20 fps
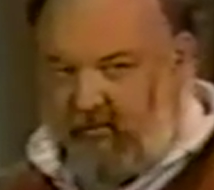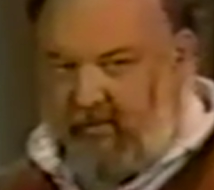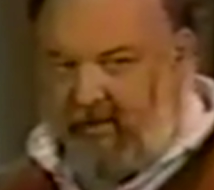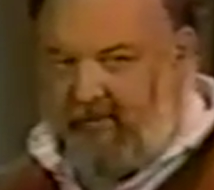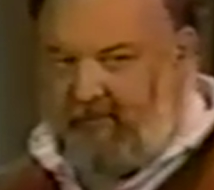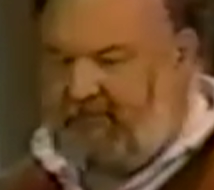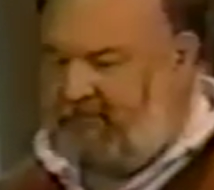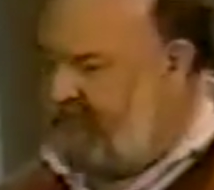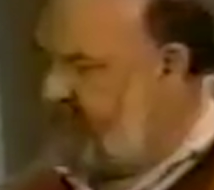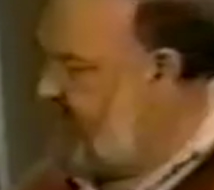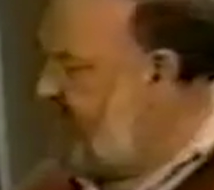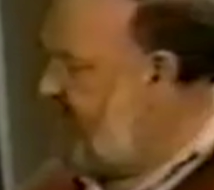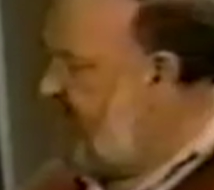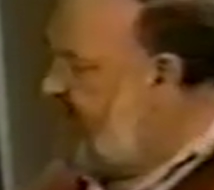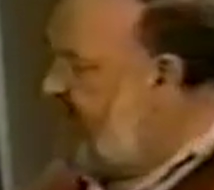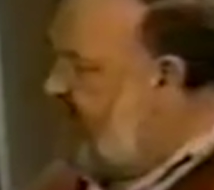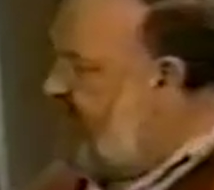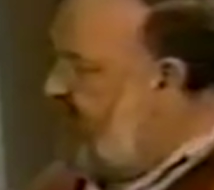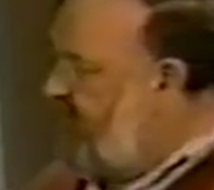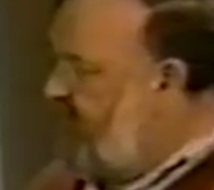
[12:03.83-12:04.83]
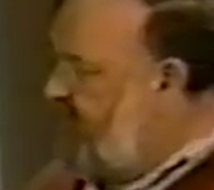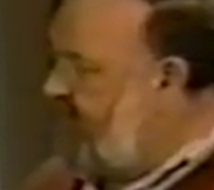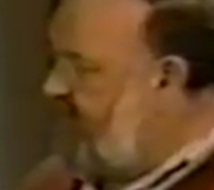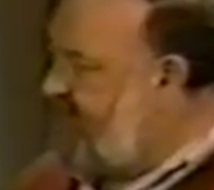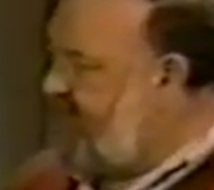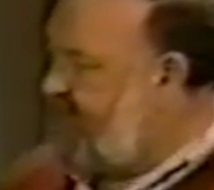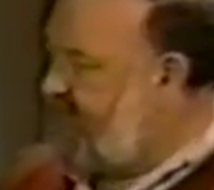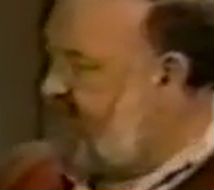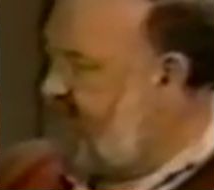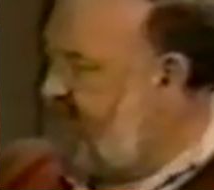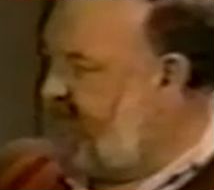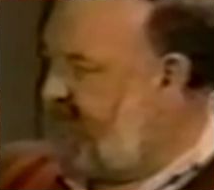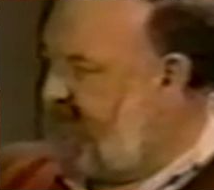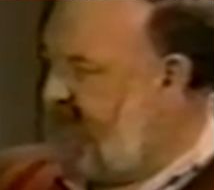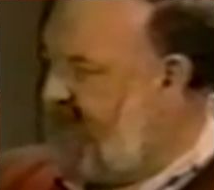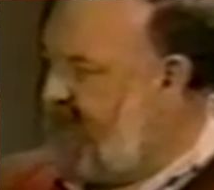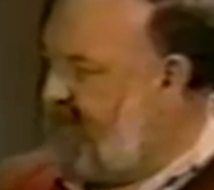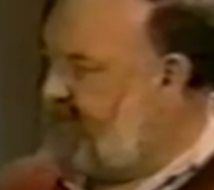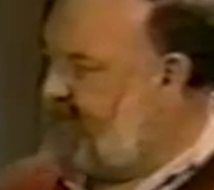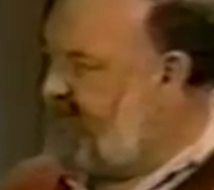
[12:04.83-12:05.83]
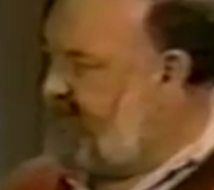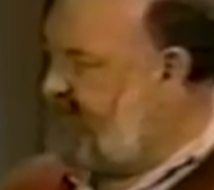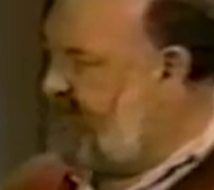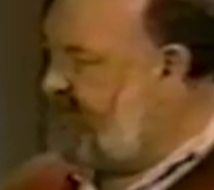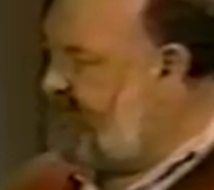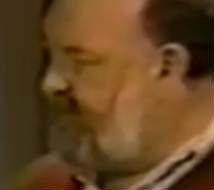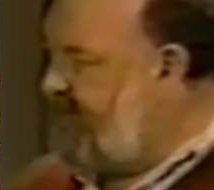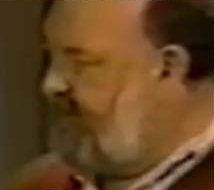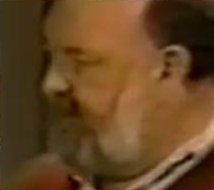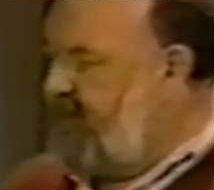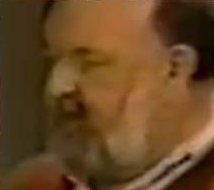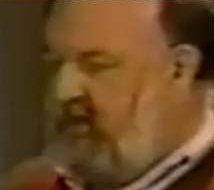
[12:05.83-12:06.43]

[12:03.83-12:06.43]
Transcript: Well, one of the things that happens is